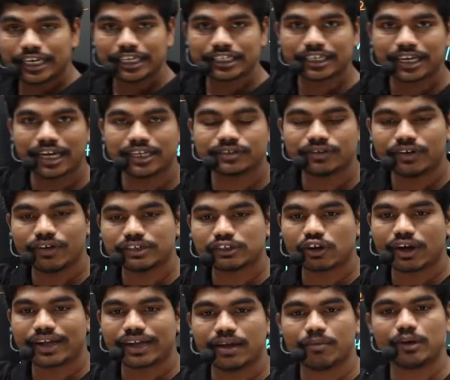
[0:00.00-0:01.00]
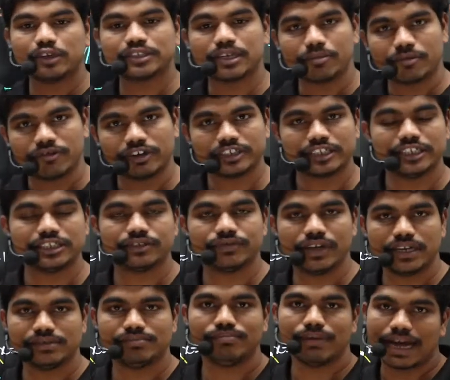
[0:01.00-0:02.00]
class we were talking about some questions
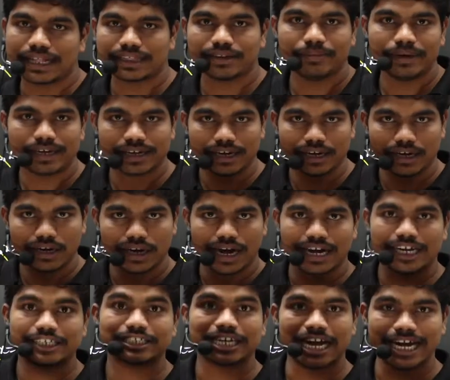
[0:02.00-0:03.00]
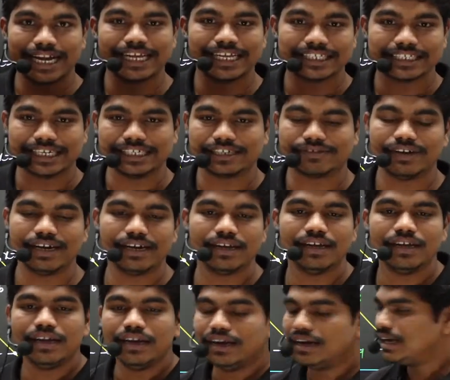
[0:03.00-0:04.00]
where mathematical understanding is required.
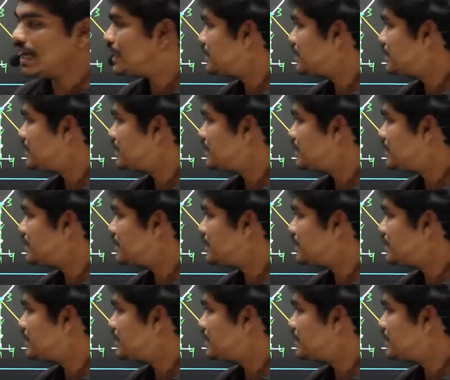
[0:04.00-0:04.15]
Let's